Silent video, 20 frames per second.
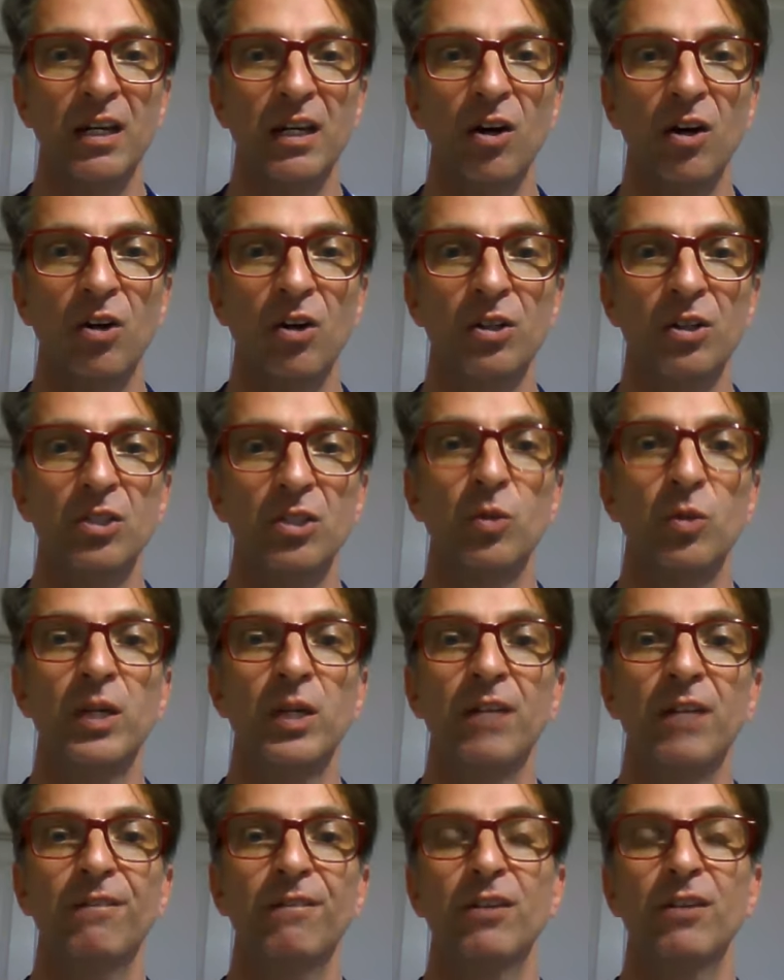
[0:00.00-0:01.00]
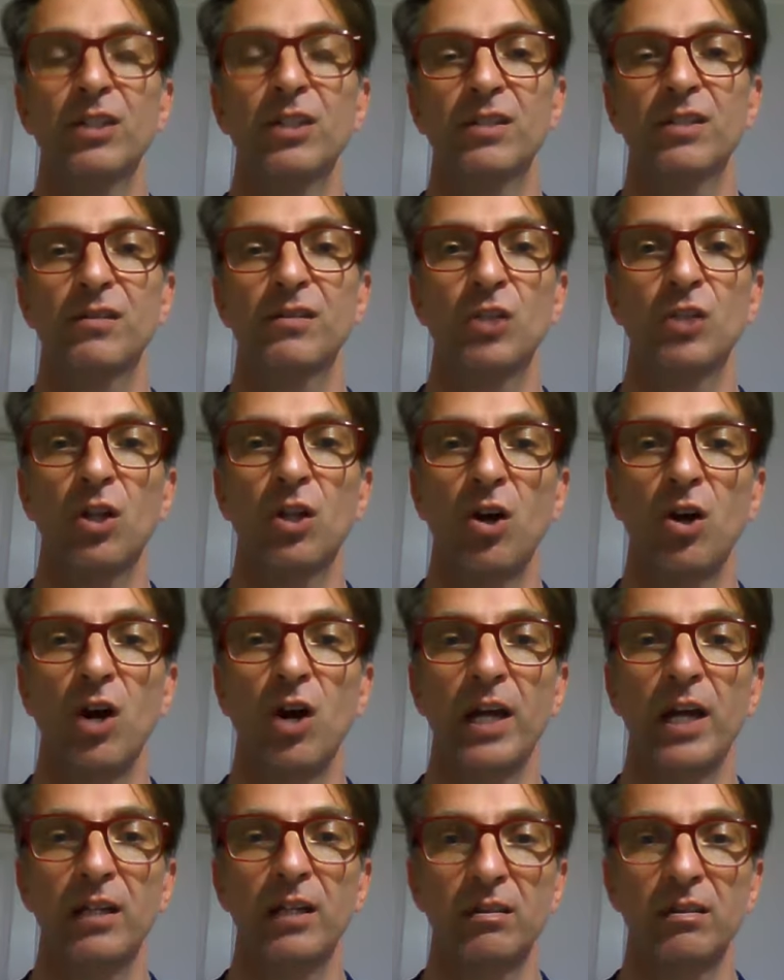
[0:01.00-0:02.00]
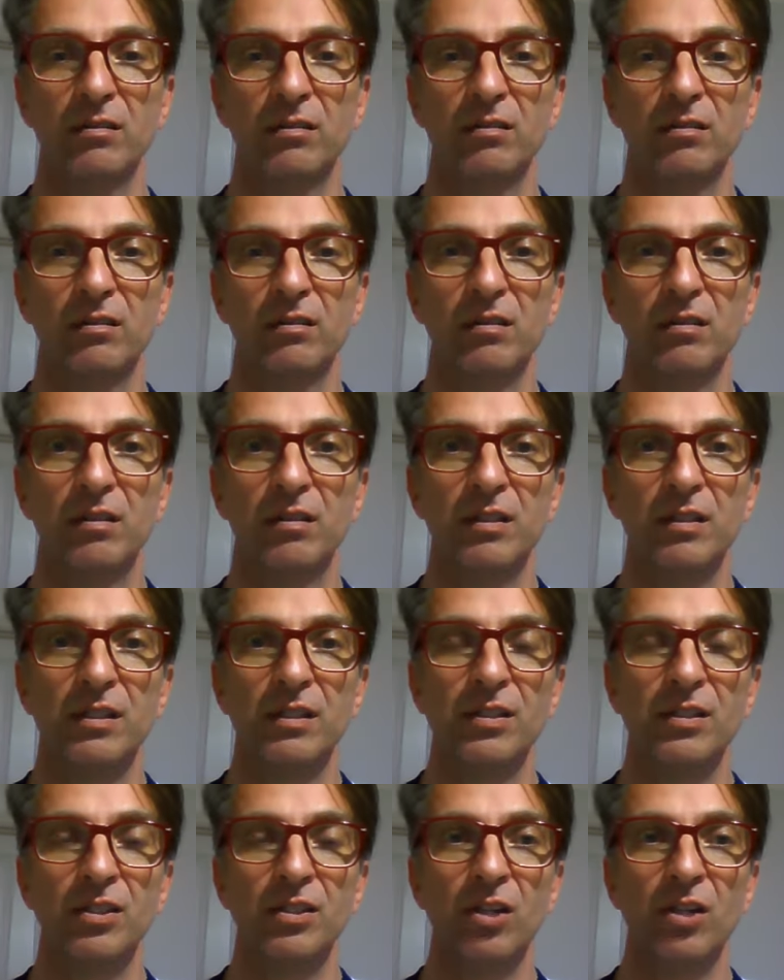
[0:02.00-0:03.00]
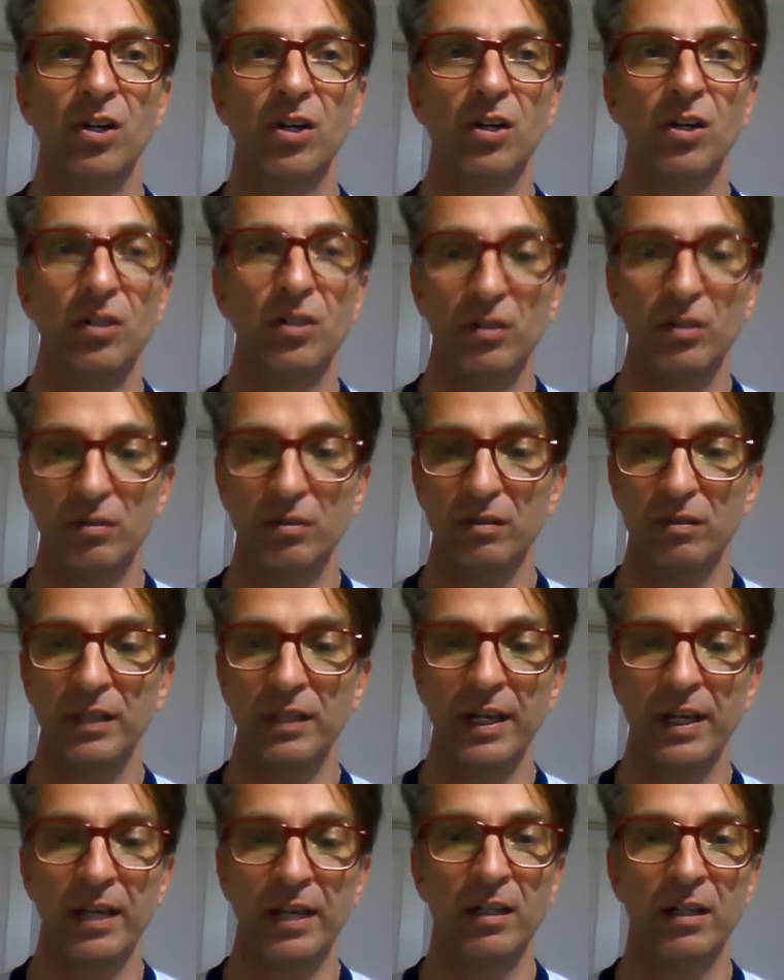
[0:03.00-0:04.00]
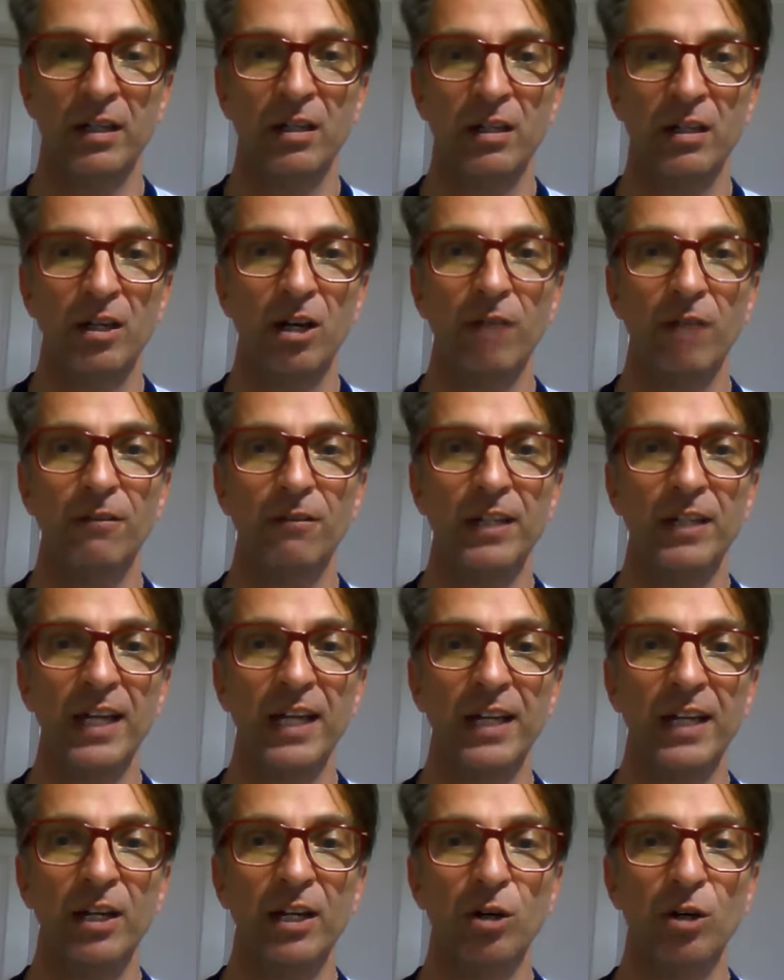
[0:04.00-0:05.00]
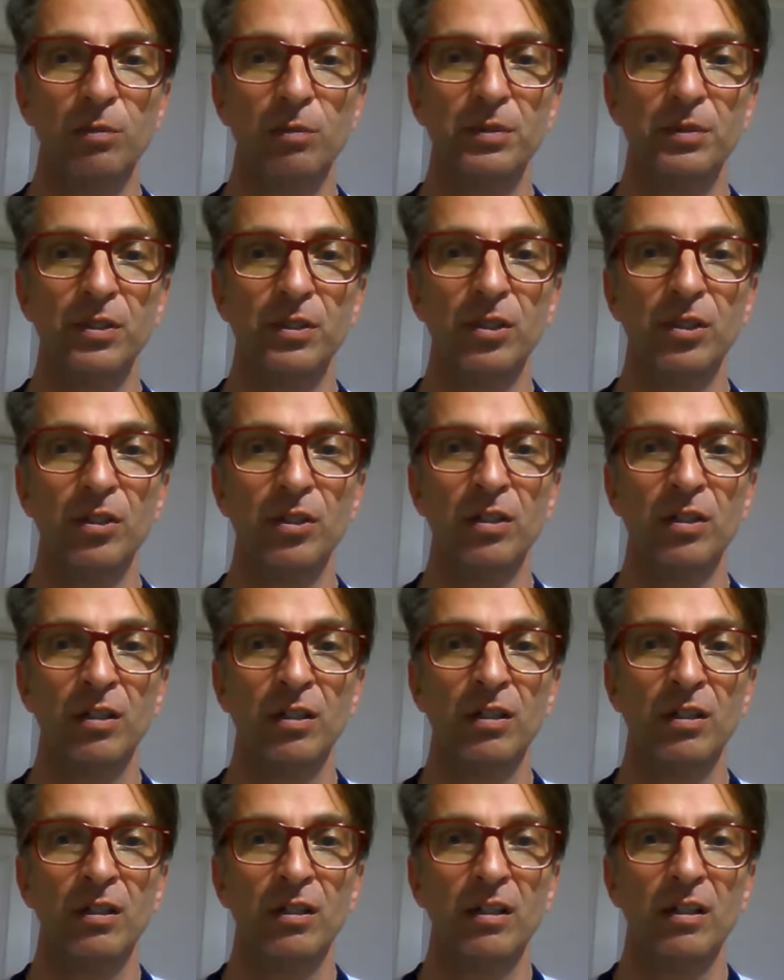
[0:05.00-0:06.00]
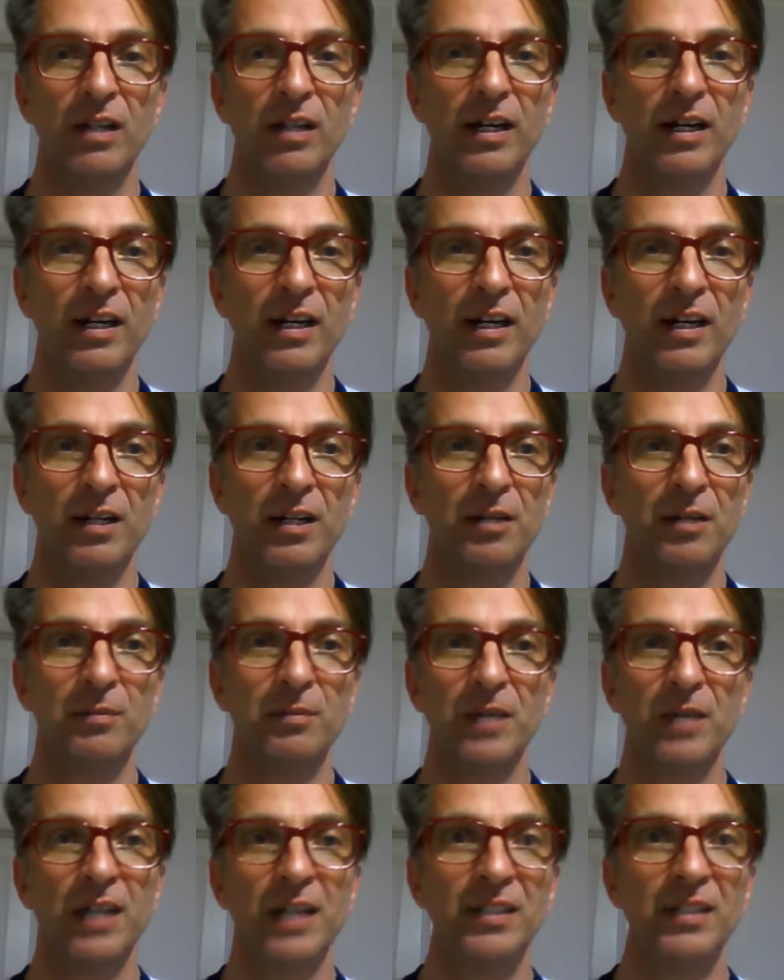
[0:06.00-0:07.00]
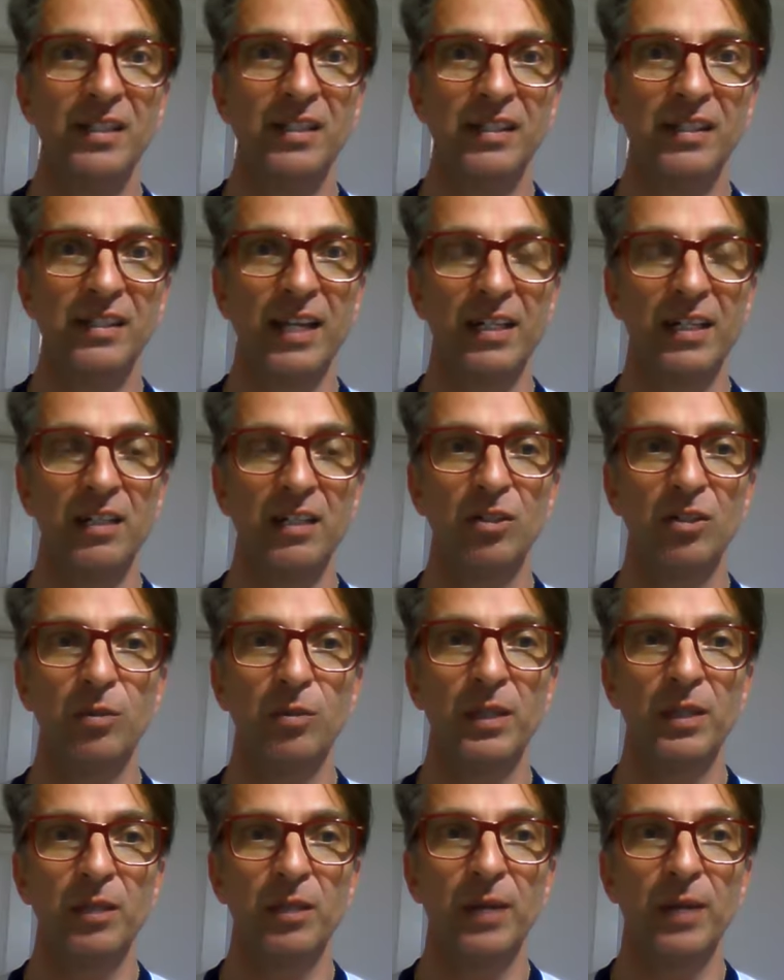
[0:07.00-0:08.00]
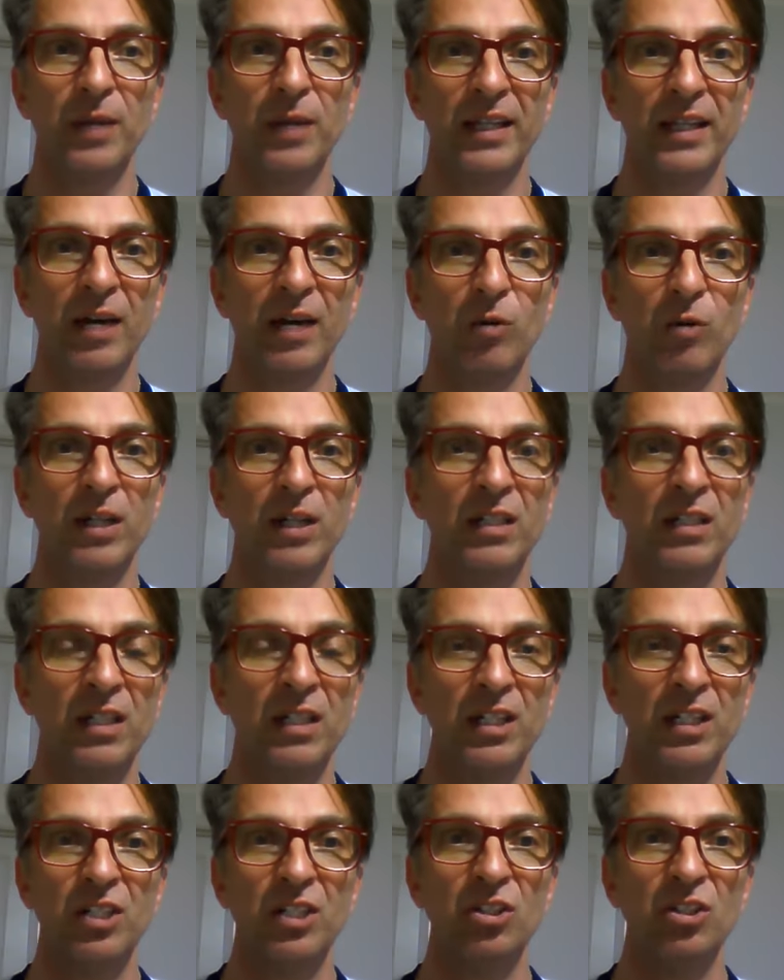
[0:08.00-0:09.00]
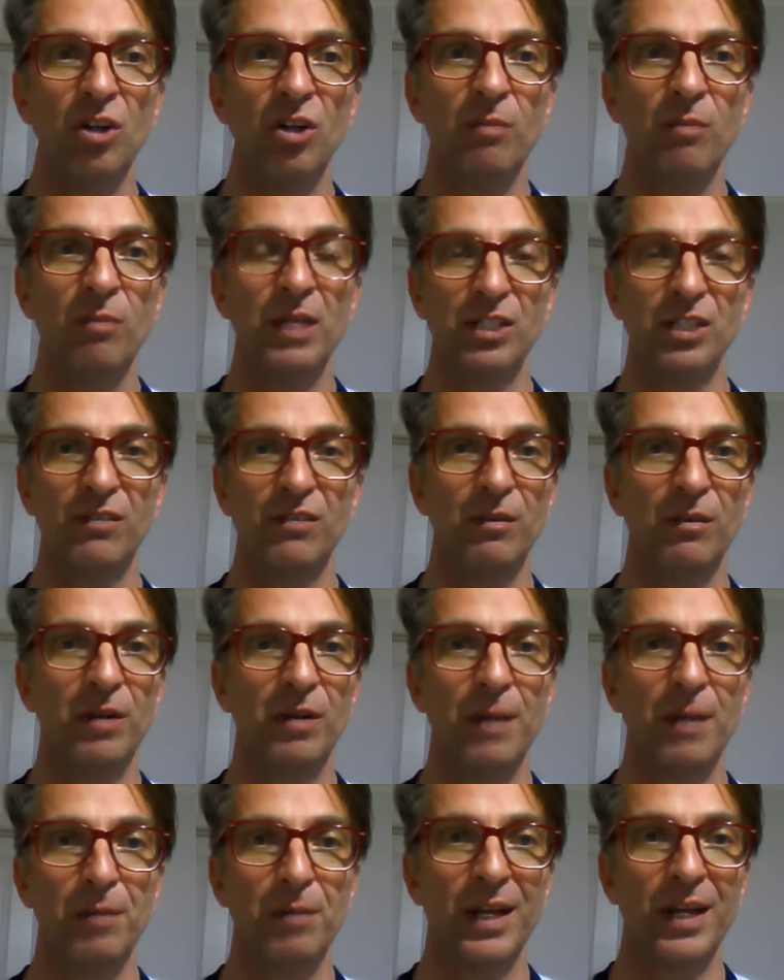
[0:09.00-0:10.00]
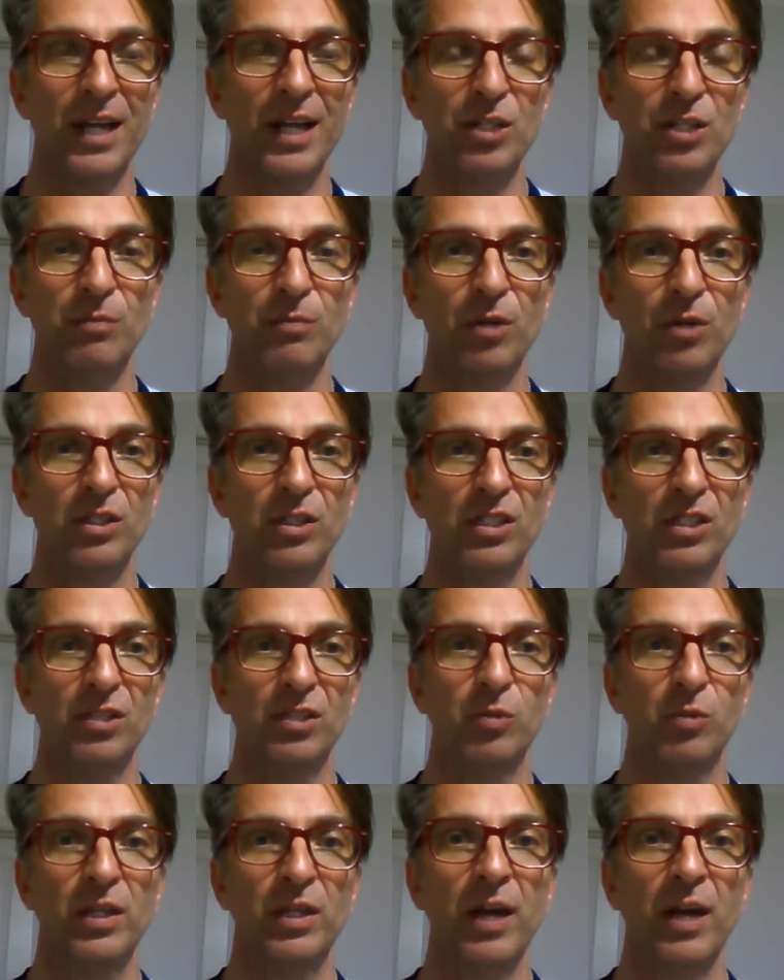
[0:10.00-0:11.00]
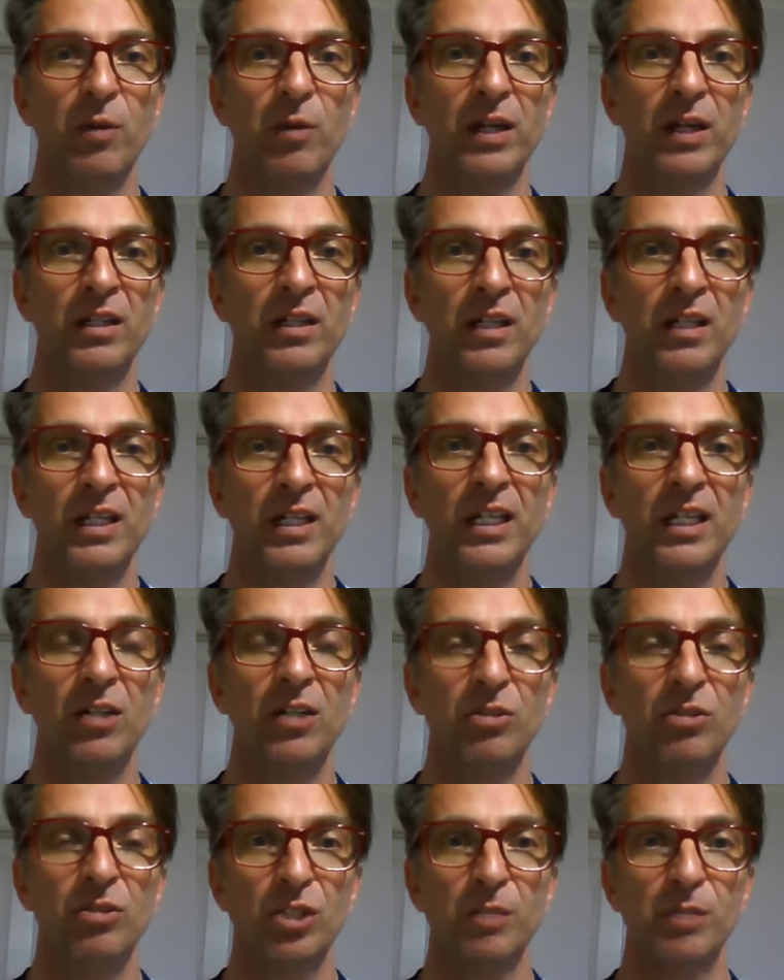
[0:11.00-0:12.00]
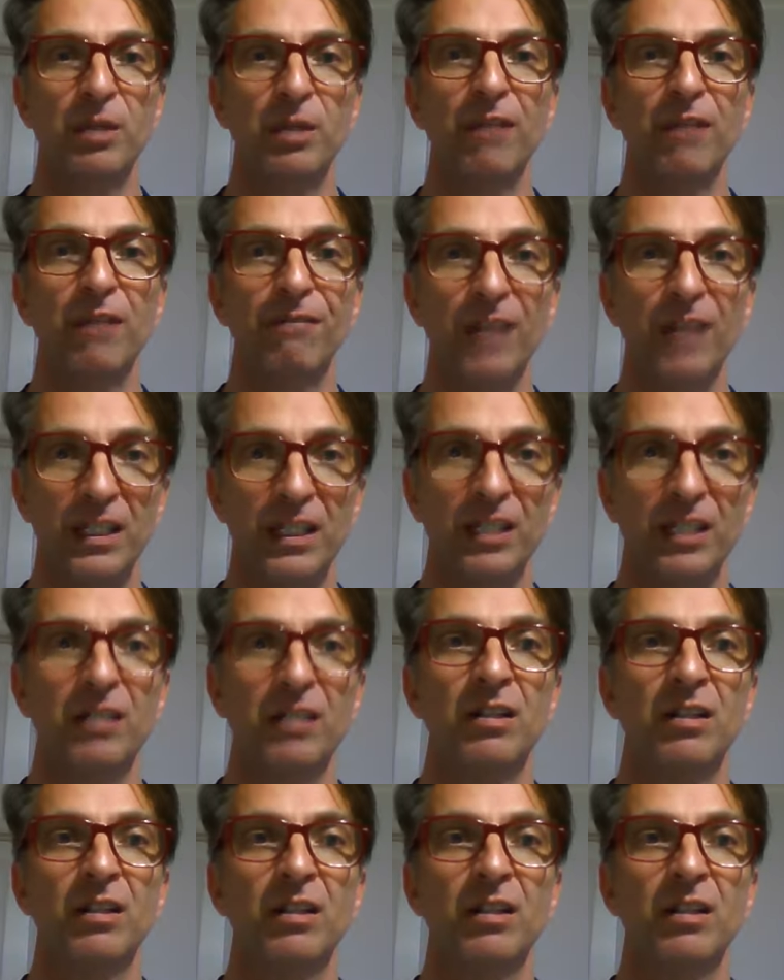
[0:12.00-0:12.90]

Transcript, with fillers: on the 21st of July. So, yeah, hopefully that helps you um, understand a little bit about that one. Not much of an application process with that one. It'll just be affected.